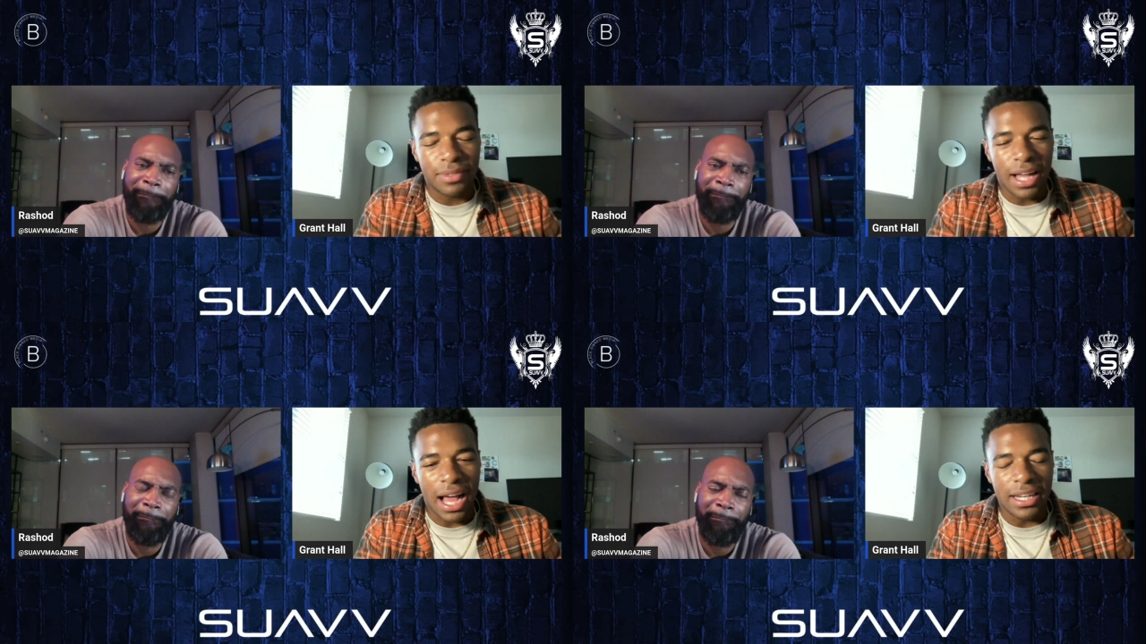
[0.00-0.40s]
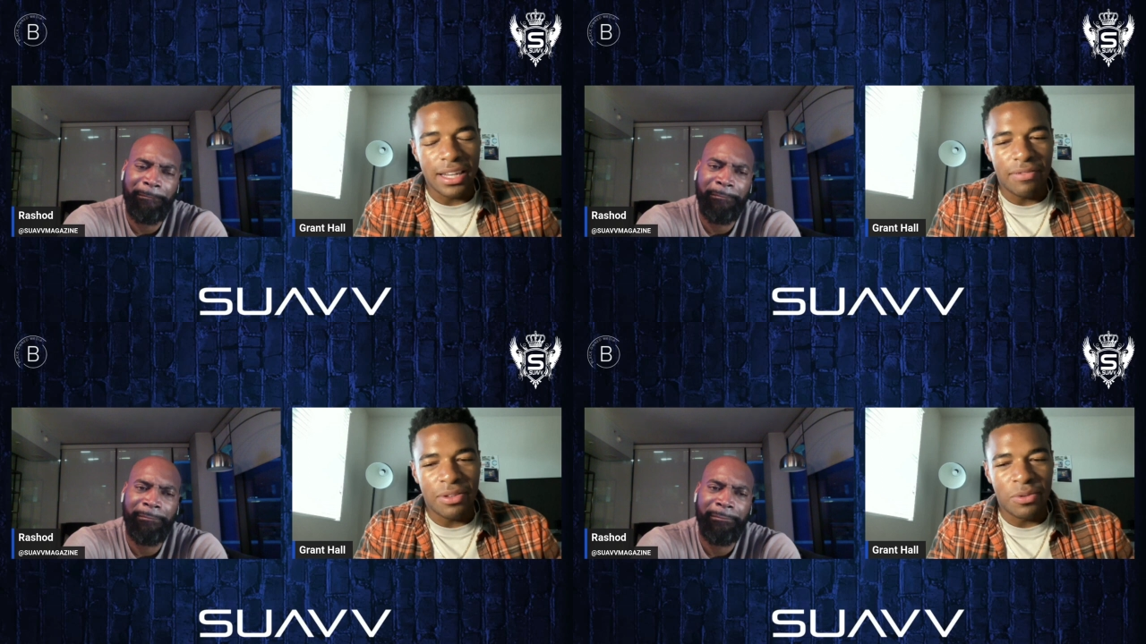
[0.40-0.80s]
Speaker 1: I
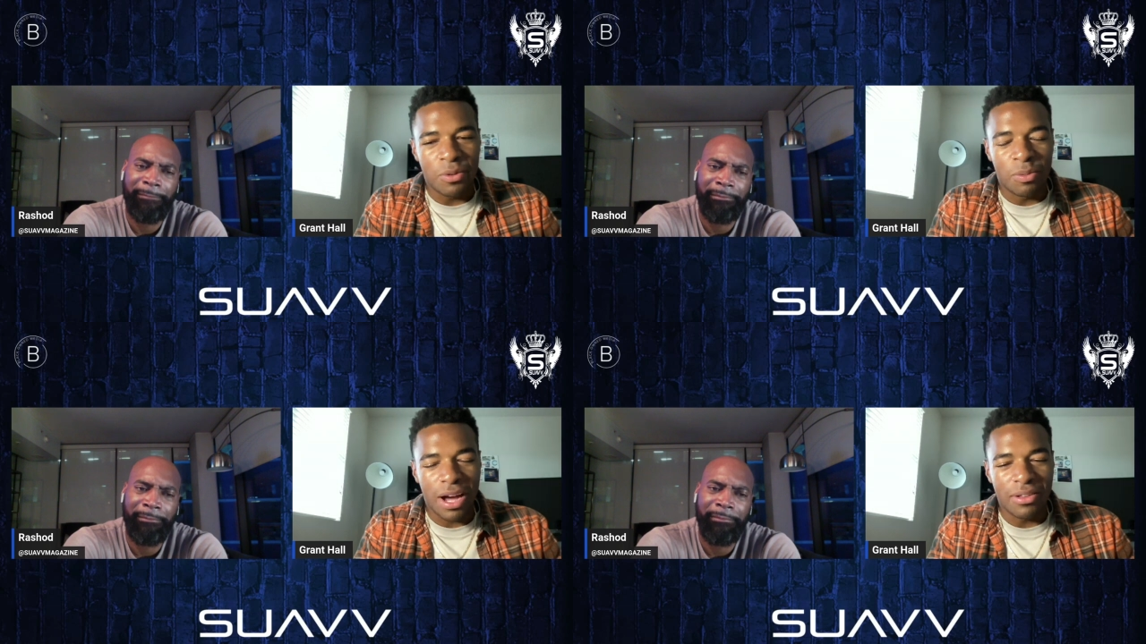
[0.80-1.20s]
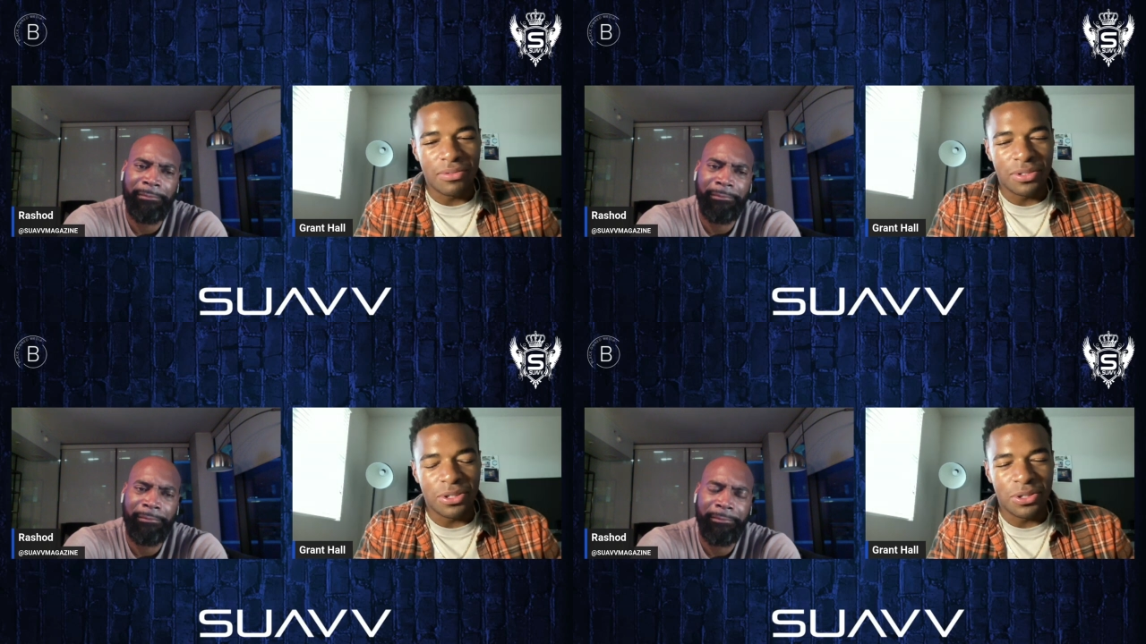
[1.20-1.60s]
definitely will
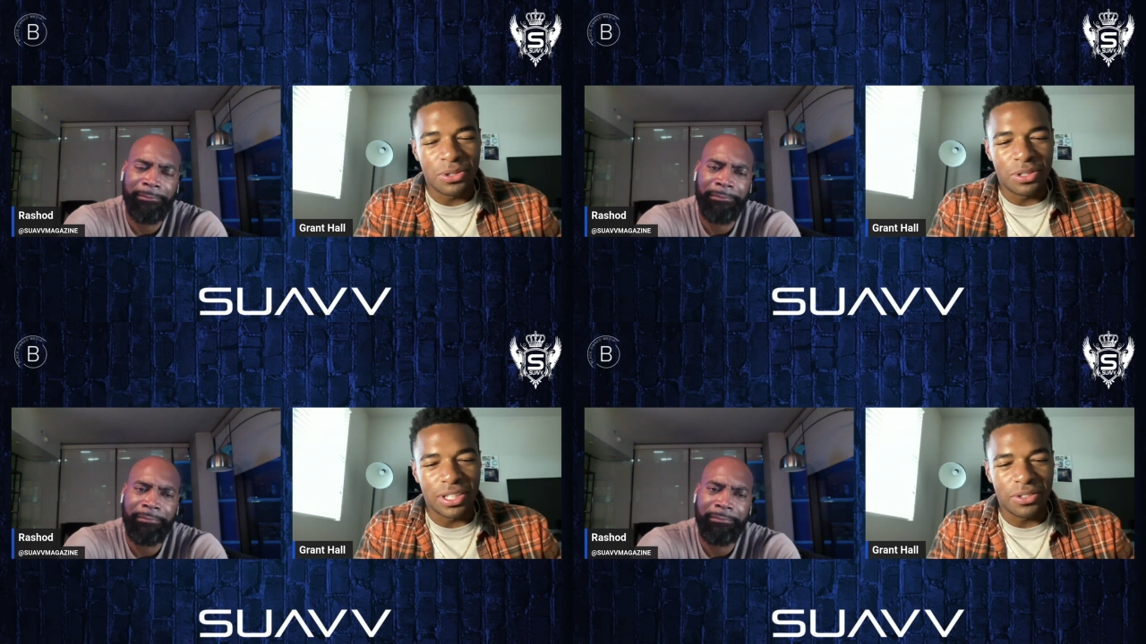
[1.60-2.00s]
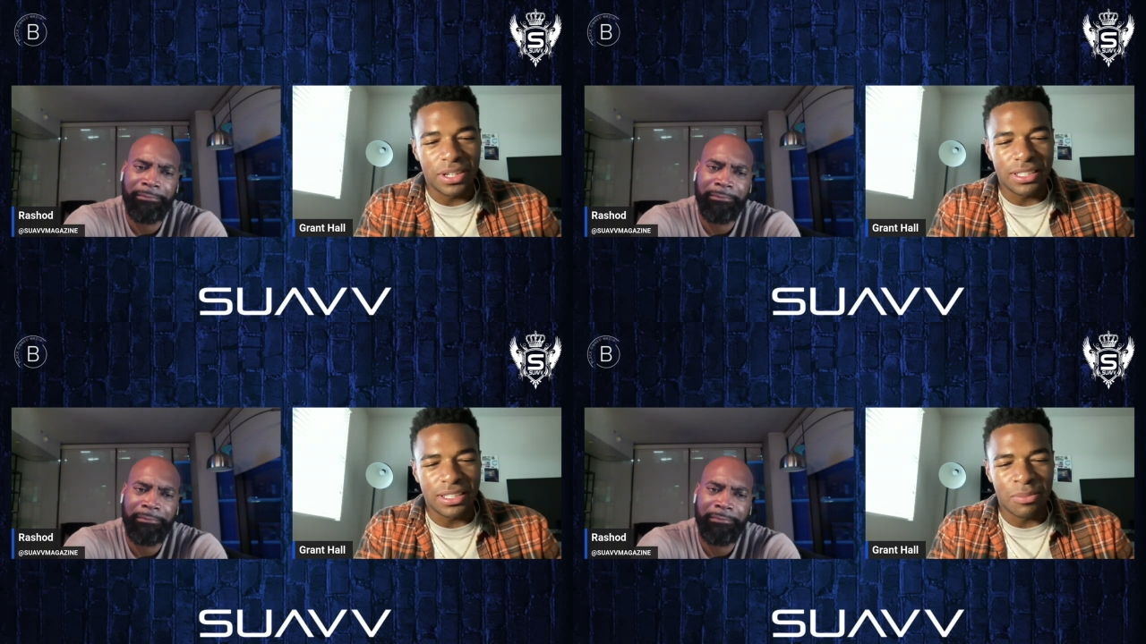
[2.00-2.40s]
probably feel
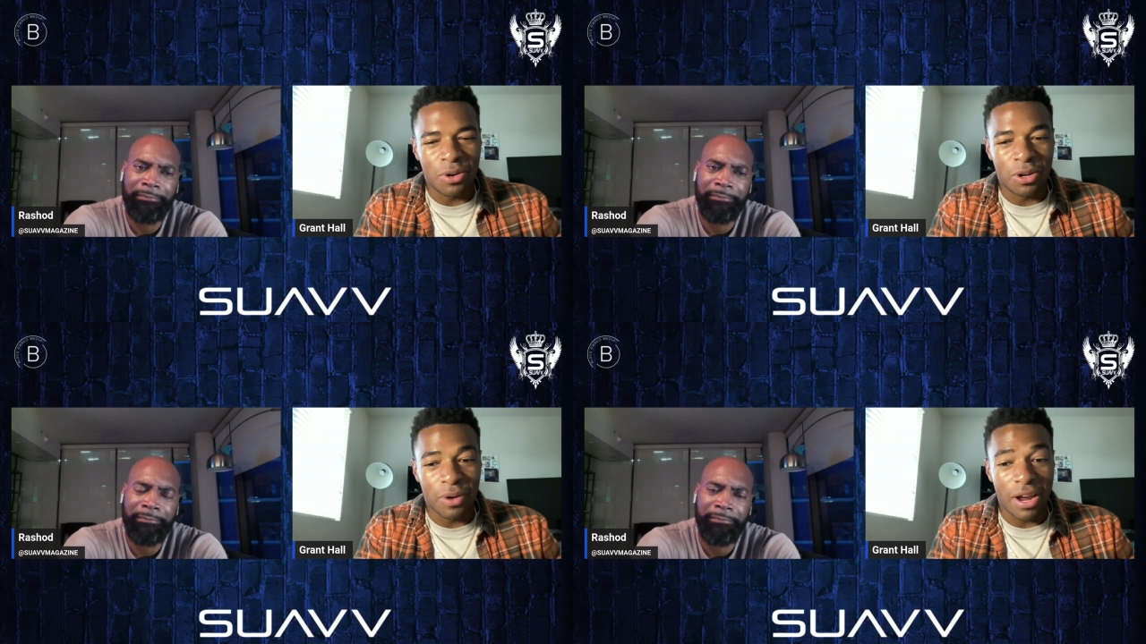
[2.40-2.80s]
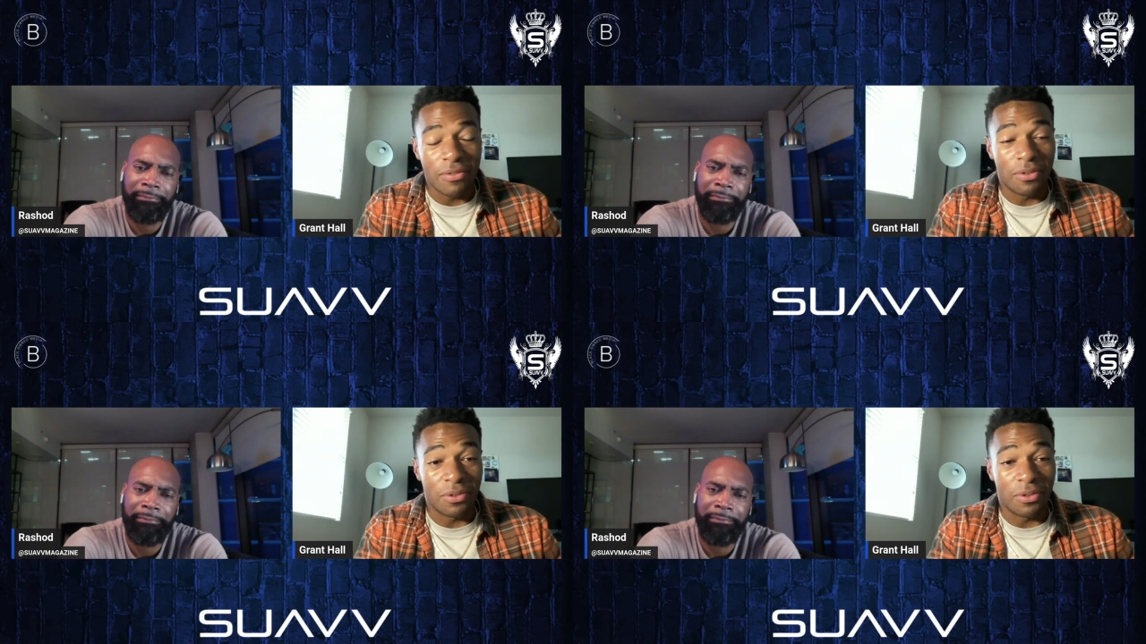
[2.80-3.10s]
increasingly more grateful